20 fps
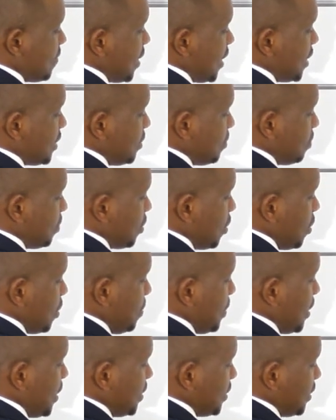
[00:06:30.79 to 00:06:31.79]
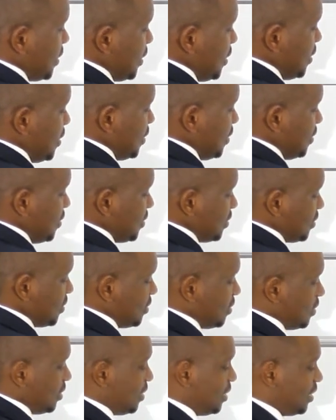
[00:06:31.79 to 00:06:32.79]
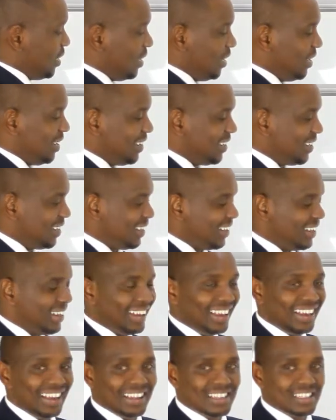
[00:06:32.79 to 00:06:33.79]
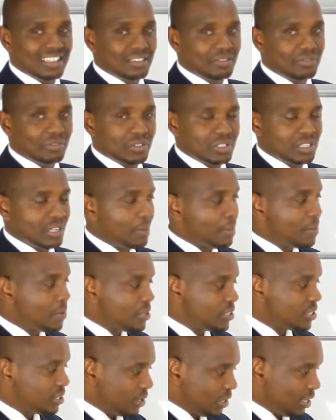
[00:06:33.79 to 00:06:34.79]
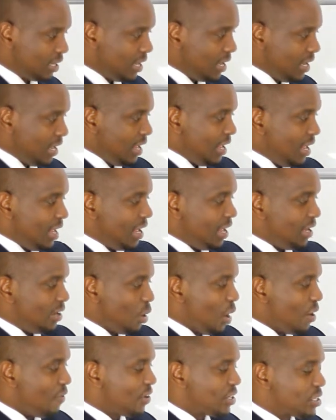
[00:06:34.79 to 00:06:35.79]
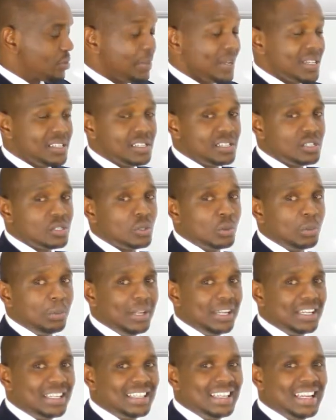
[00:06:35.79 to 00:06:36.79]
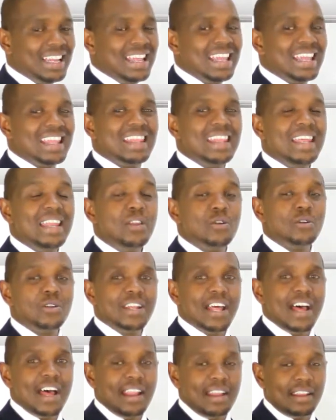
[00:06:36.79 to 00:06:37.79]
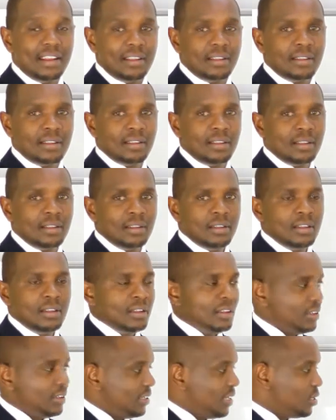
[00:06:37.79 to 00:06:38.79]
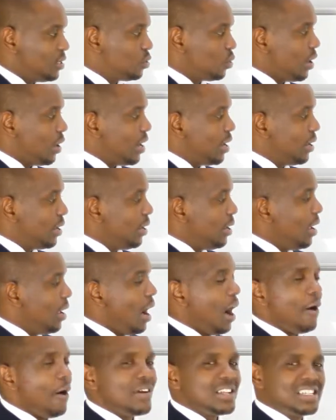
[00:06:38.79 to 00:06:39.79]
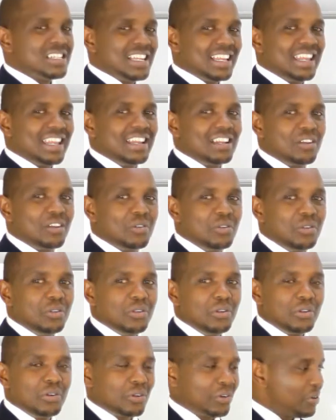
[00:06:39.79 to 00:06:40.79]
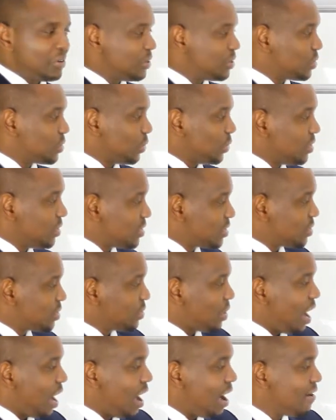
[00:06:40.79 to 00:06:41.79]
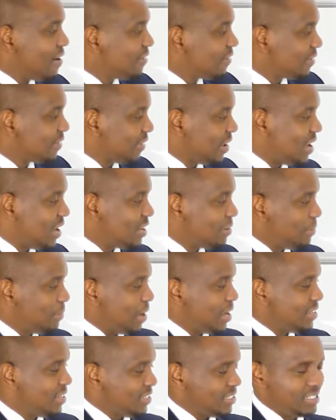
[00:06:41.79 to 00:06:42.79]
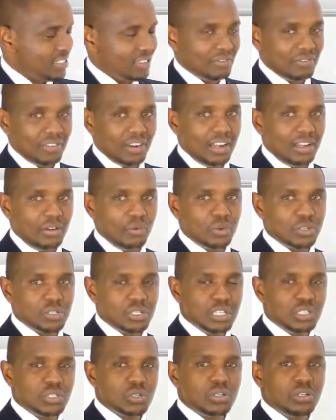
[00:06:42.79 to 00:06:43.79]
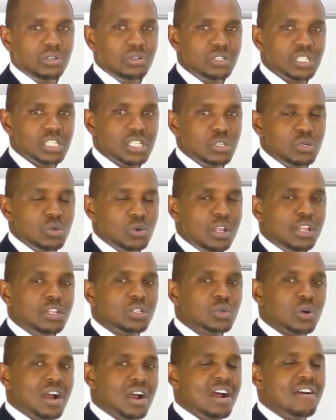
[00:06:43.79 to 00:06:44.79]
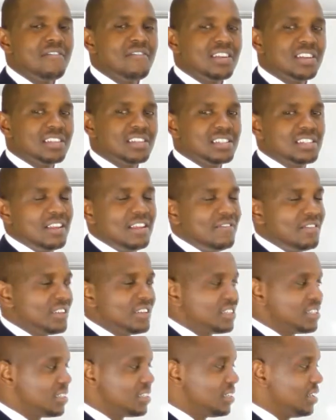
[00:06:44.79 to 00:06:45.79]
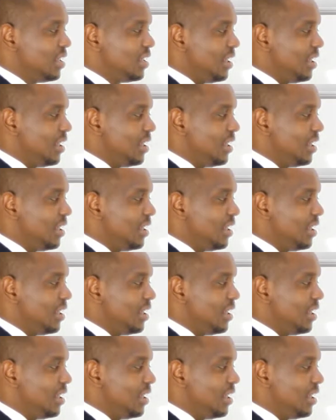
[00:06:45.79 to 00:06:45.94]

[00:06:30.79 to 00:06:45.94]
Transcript: that employment is cut for some reason, and you have expenses to meet, then you're done. That's why our second course was to have an emergency fund, was introducing you into having a savings